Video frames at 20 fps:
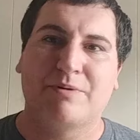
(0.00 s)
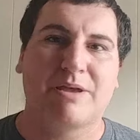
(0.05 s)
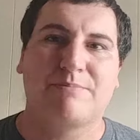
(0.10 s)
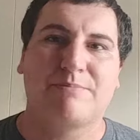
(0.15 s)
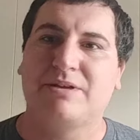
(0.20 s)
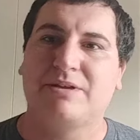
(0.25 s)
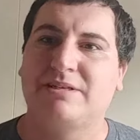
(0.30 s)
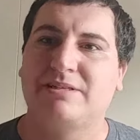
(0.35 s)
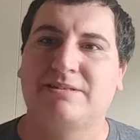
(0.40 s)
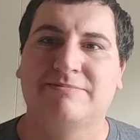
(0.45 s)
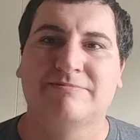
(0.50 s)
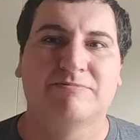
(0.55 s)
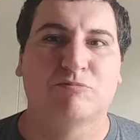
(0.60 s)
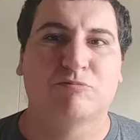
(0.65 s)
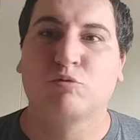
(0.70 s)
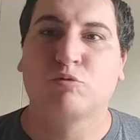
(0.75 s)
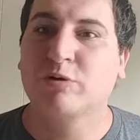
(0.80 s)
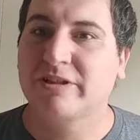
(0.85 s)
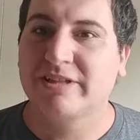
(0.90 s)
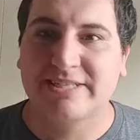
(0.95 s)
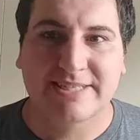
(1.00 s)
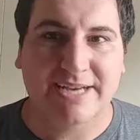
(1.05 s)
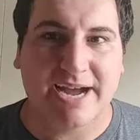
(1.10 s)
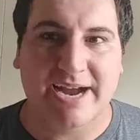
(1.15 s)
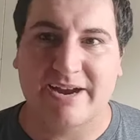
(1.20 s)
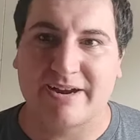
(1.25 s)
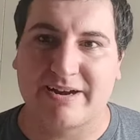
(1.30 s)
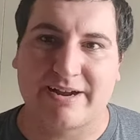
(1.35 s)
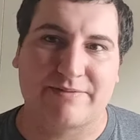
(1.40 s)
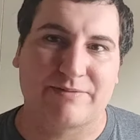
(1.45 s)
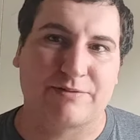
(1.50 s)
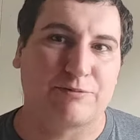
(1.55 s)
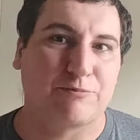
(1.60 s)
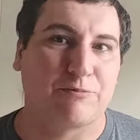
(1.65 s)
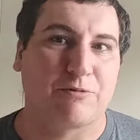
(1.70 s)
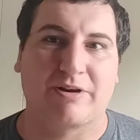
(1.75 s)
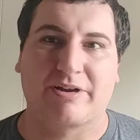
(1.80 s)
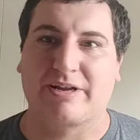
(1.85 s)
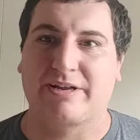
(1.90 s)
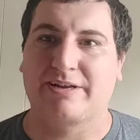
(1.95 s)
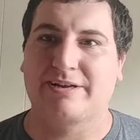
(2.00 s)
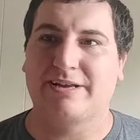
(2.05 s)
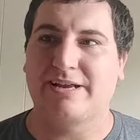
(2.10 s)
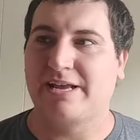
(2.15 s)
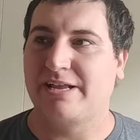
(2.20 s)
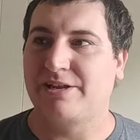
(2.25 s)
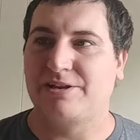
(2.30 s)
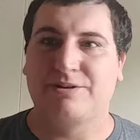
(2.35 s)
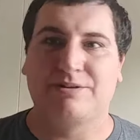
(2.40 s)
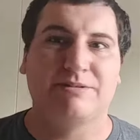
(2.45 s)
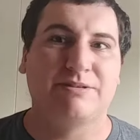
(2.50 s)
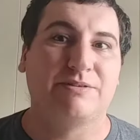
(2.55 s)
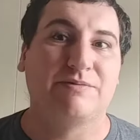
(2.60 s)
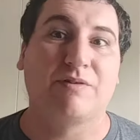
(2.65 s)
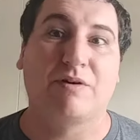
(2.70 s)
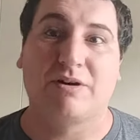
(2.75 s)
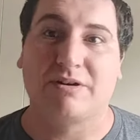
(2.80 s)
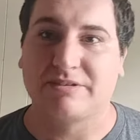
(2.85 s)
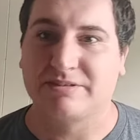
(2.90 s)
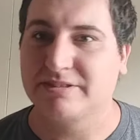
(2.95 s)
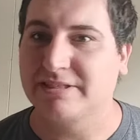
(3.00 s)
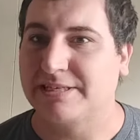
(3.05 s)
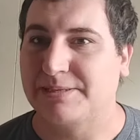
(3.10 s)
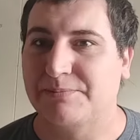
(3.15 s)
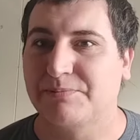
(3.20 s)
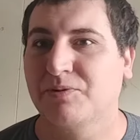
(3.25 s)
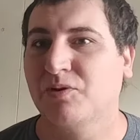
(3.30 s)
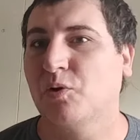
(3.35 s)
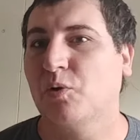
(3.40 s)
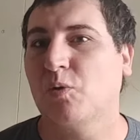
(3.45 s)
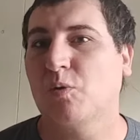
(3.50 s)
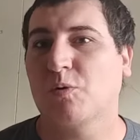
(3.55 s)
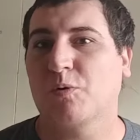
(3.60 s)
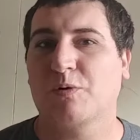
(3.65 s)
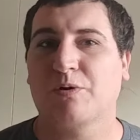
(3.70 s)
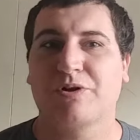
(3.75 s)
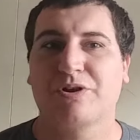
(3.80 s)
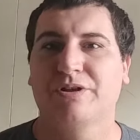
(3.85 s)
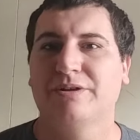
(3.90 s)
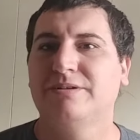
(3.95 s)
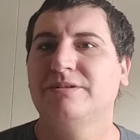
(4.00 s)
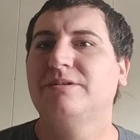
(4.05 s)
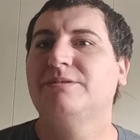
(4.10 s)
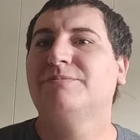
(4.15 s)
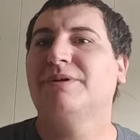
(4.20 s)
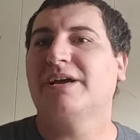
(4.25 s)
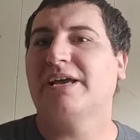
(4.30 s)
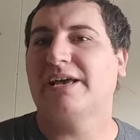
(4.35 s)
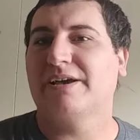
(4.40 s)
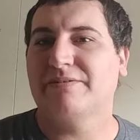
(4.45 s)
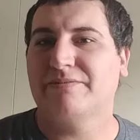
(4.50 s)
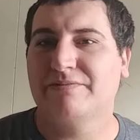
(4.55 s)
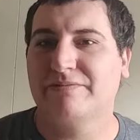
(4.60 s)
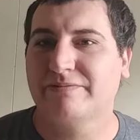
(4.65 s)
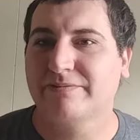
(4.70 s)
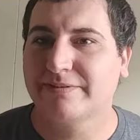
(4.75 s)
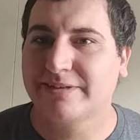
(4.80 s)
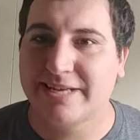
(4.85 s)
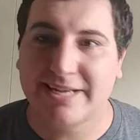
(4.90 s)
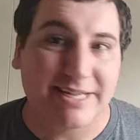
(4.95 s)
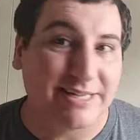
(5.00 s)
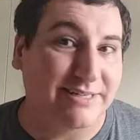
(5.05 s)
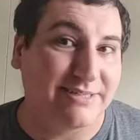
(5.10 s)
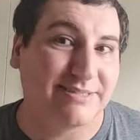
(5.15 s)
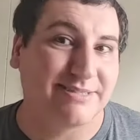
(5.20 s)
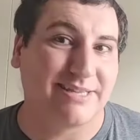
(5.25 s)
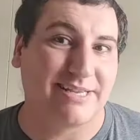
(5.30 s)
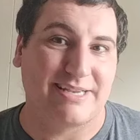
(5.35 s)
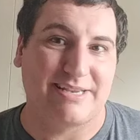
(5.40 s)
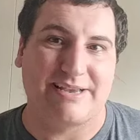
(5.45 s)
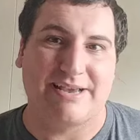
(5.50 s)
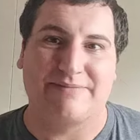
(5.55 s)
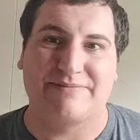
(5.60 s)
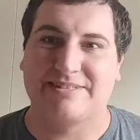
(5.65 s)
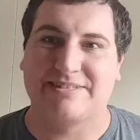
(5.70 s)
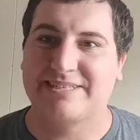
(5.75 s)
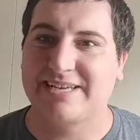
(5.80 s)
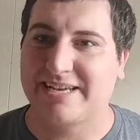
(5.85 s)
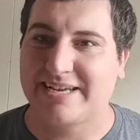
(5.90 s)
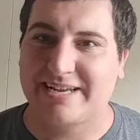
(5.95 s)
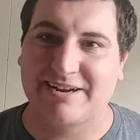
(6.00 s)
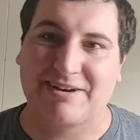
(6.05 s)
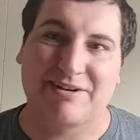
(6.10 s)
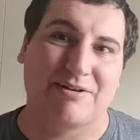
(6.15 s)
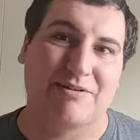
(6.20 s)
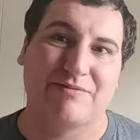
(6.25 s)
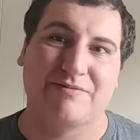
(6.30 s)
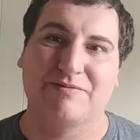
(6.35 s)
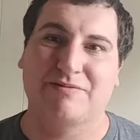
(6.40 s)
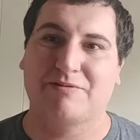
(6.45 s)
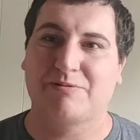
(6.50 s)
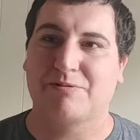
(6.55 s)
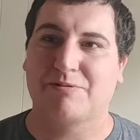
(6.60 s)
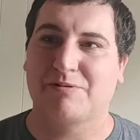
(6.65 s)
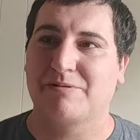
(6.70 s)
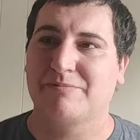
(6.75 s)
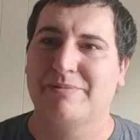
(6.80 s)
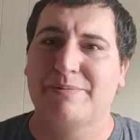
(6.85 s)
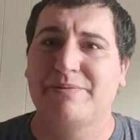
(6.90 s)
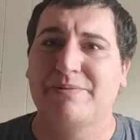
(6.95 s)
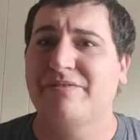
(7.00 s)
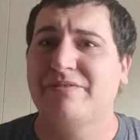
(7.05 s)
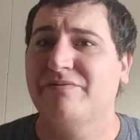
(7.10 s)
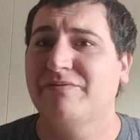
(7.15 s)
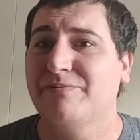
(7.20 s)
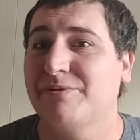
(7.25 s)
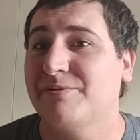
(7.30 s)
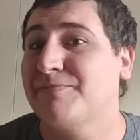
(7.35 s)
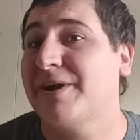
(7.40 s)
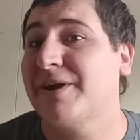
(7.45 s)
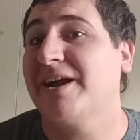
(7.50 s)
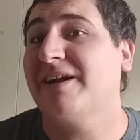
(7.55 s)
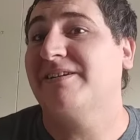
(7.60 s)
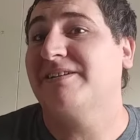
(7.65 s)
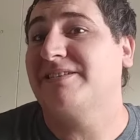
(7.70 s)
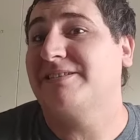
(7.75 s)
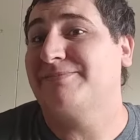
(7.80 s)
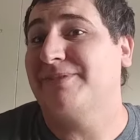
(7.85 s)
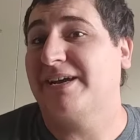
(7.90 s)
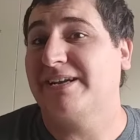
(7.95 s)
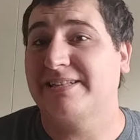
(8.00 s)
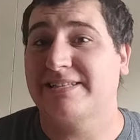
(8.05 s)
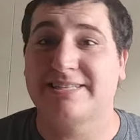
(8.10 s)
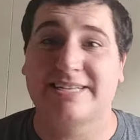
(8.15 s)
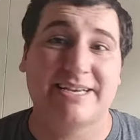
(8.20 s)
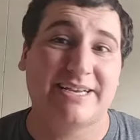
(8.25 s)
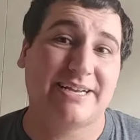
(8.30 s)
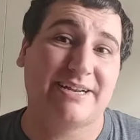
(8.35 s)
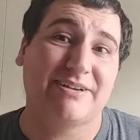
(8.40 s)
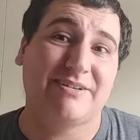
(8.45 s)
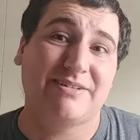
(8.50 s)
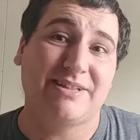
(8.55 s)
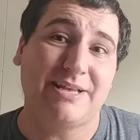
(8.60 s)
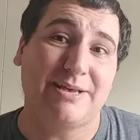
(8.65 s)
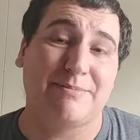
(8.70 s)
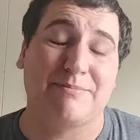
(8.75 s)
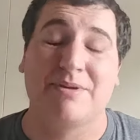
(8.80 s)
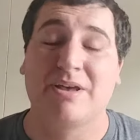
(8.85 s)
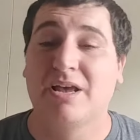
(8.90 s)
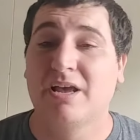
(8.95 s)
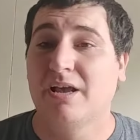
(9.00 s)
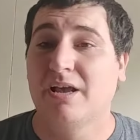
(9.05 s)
might be really tired after work and you fall asleep, or you might have kids that you have to take care of, or maybe even your parents, you might have to take care of them.